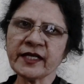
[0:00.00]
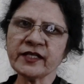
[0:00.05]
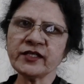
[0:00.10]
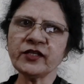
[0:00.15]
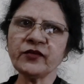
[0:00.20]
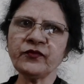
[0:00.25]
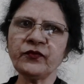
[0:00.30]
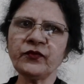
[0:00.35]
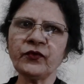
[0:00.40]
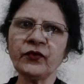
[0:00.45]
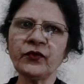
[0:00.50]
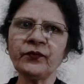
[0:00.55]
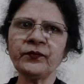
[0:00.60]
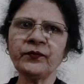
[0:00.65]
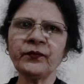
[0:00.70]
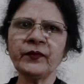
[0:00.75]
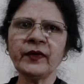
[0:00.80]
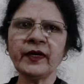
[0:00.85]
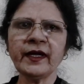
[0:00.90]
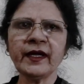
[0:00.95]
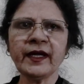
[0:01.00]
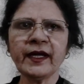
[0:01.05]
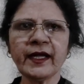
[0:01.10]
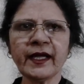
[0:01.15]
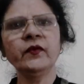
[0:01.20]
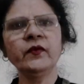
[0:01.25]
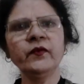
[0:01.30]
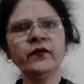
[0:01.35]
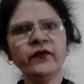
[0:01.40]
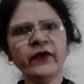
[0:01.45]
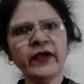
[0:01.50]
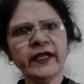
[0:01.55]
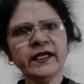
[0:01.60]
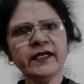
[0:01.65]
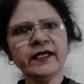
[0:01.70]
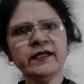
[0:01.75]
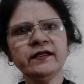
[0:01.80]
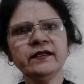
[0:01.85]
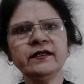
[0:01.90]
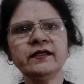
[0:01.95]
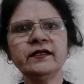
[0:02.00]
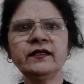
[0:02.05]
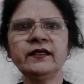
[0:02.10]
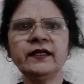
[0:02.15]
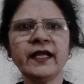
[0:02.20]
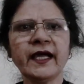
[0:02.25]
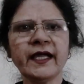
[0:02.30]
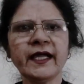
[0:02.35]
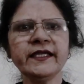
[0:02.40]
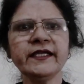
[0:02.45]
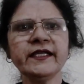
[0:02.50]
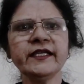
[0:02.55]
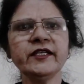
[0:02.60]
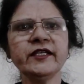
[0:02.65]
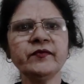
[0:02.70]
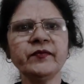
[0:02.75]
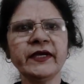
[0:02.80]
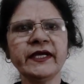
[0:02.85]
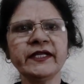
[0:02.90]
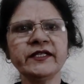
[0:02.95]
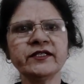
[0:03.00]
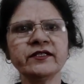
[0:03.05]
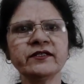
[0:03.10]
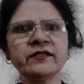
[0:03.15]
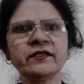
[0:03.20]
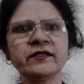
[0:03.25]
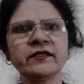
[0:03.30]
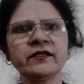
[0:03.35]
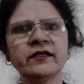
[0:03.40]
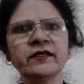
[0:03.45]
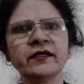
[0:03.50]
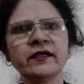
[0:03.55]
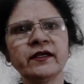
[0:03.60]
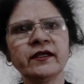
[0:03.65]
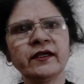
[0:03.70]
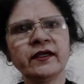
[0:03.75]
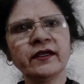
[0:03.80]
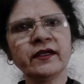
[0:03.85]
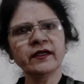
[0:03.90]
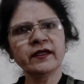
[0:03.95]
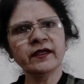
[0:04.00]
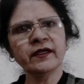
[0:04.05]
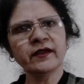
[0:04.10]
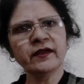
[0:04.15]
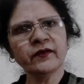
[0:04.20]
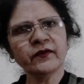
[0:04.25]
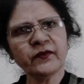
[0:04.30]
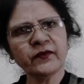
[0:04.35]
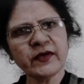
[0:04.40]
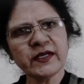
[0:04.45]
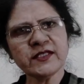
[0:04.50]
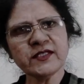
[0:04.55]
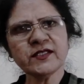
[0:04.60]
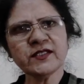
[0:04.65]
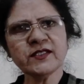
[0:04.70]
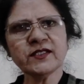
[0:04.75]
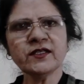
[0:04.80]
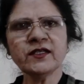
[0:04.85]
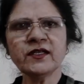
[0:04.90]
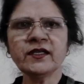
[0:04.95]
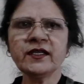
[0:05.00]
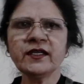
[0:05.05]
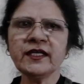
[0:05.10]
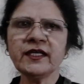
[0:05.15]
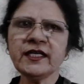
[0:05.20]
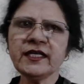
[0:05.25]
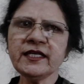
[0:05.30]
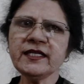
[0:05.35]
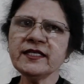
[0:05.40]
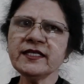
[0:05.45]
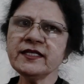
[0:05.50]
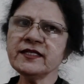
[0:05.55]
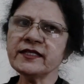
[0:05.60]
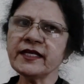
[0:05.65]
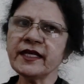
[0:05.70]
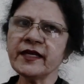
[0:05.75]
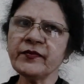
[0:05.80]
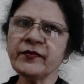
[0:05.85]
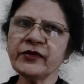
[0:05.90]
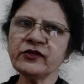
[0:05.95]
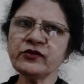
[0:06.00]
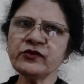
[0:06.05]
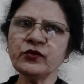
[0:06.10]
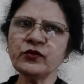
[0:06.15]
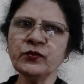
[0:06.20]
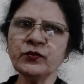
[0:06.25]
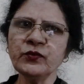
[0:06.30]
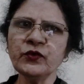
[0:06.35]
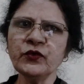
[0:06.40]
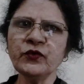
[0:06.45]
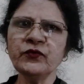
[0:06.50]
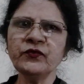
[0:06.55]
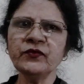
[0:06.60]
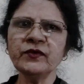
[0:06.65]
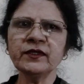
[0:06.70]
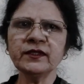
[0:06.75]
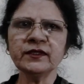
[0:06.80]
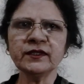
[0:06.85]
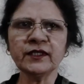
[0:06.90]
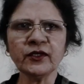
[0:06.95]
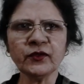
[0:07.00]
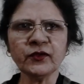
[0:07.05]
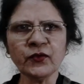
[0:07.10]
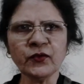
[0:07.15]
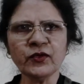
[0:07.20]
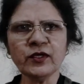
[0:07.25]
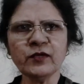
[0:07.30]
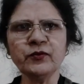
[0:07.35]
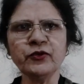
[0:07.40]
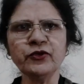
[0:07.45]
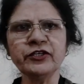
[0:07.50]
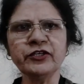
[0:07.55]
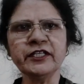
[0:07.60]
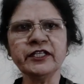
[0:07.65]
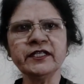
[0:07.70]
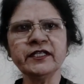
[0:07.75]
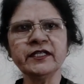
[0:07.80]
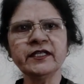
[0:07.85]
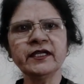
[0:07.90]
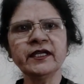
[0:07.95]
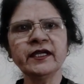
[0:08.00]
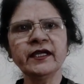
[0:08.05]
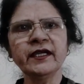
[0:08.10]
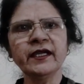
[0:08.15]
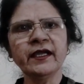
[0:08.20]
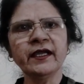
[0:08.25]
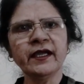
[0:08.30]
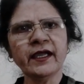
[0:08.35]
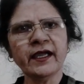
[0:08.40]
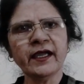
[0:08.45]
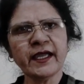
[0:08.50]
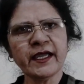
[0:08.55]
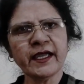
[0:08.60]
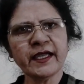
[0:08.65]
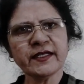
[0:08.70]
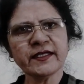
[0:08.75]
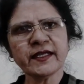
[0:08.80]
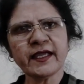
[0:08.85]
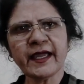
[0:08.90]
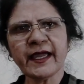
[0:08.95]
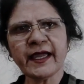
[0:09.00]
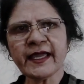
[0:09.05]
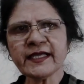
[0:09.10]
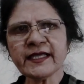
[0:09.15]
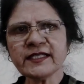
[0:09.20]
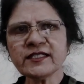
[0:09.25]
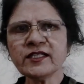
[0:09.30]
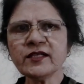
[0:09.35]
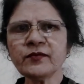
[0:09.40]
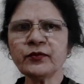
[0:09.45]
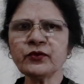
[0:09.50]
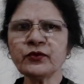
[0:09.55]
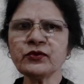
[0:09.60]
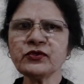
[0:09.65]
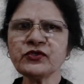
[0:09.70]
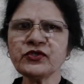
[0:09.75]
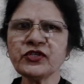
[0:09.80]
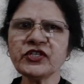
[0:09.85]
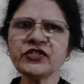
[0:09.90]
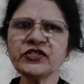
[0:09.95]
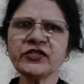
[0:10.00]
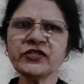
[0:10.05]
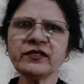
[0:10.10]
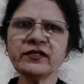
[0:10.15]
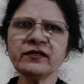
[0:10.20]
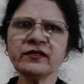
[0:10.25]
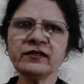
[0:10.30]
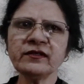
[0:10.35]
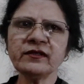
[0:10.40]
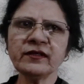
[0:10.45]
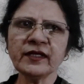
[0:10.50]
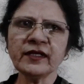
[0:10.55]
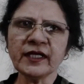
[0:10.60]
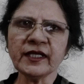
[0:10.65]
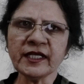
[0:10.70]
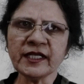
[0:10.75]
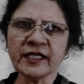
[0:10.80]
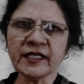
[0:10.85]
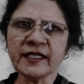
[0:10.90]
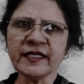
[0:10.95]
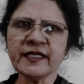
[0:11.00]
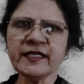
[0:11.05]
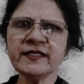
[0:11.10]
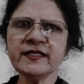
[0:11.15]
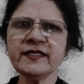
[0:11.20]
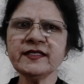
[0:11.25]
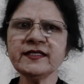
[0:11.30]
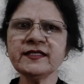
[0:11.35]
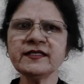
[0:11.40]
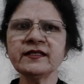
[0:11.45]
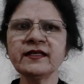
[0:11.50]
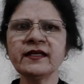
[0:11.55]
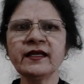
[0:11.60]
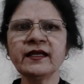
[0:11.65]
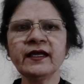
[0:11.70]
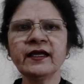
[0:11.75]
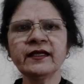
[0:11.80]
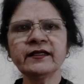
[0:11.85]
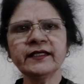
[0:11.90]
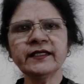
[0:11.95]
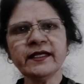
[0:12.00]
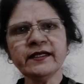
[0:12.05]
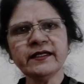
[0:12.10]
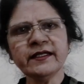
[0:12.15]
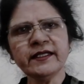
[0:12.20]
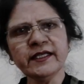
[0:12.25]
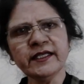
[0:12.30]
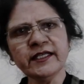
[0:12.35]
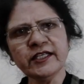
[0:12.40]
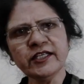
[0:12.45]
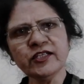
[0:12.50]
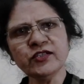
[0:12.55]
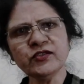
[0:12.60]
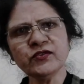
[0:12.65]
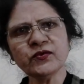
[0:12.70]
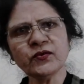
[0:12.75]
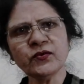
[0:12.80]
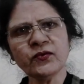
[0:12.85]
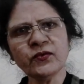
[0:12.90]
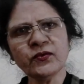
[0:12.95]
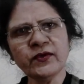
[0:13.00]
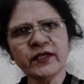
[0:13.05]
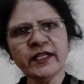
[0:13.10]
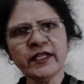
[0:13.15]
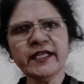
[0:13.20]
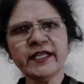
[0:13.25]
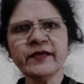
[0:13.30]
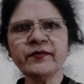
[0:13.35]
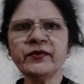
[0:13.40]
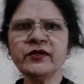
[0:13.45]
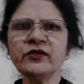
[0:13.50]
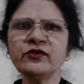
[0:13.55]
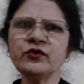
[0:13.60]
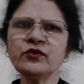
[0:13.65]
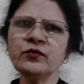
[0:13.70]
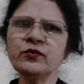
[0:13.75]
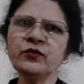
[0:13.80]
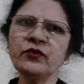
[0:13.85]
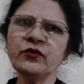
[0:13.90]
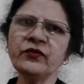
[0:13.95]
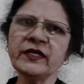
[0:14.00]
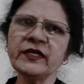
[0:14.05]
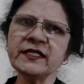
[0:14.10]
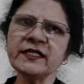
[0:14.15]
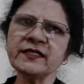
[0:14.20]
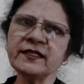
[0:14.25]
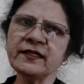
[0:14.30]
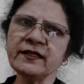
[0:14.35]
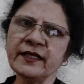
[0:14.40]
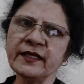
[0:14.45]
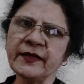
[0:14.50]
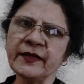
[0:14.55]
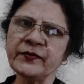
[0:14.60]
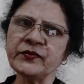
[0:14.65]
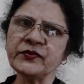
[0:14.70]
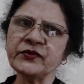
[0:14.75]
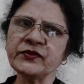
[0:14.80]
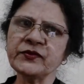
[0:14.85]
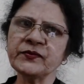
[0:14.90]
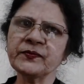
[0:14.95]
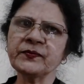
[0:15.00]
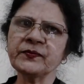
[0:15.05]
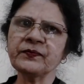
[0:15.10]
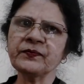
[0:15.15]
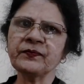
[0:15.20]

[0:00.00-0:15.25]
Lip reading: active form. When lying in bed, first he is able to move the whole body, and as the prostration increases, then he is only able to move his limbs.